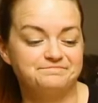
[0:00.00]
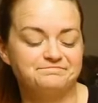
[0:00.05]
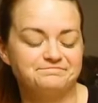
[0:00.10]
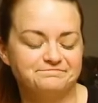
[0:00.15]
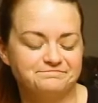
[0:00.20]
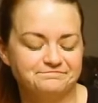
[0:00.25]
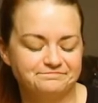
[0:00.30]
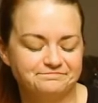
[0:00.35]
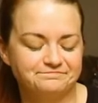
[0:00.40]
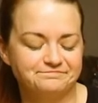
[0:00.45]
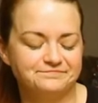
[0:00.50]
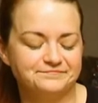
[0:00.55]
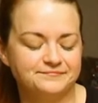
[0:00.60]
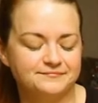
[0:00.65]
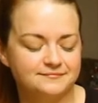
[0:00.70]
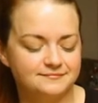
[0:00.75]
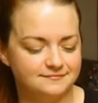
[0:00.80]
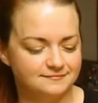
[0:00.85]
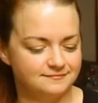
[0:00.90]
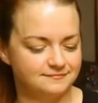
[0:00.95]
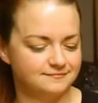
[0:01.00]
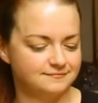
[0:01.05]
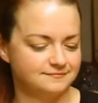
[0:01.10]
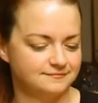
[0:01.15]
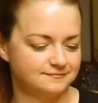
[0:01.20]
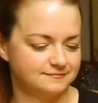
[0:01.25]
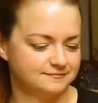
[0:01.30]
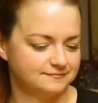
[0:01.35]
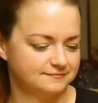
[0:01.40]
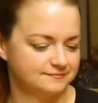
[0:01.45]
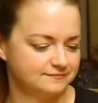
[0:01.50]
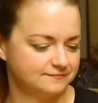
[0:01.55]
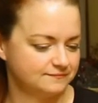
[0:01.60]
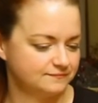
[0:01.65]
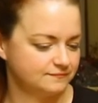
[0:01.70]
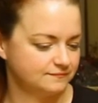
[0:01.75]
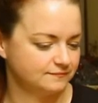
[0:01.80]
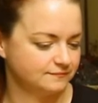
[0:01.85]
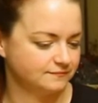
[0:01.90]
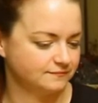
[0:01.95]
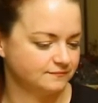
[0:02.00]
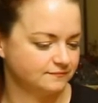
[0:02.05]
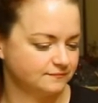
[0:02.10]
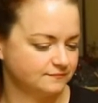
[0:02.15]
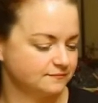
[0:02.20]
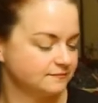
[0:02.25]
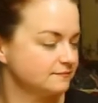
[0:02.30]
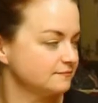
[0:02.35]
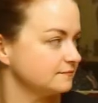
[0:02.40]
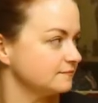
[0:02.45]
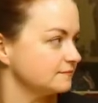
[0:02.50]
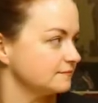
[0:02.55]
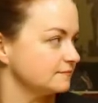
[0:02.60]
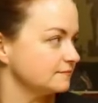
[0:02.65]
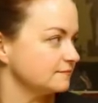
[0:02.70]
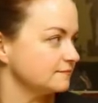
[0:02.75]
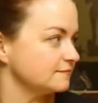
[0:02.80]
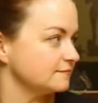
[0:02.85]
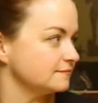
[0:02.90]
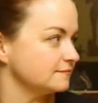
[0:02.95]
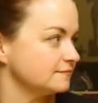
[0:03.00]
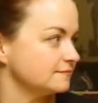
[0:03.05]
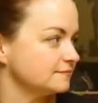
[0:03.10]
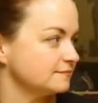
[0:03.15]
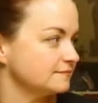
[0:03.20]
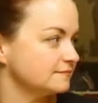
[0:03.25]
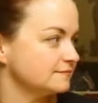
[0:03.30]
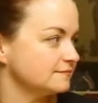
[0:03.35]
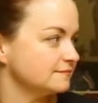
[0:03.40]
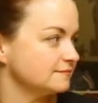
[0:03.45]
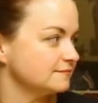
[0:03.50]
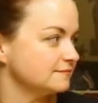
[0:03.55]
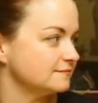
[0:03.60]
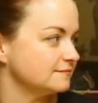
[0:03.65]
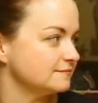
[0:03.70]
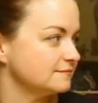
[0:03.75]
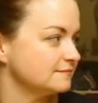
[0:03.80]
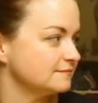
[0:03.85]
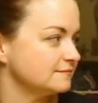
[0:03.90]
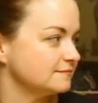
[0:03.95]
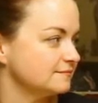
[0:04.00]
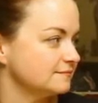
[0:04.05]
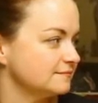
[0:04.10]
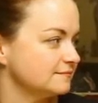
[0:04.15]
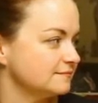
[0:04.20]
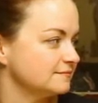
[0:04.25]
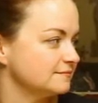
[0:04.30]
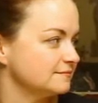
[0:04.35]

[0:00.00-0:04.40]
[no speech]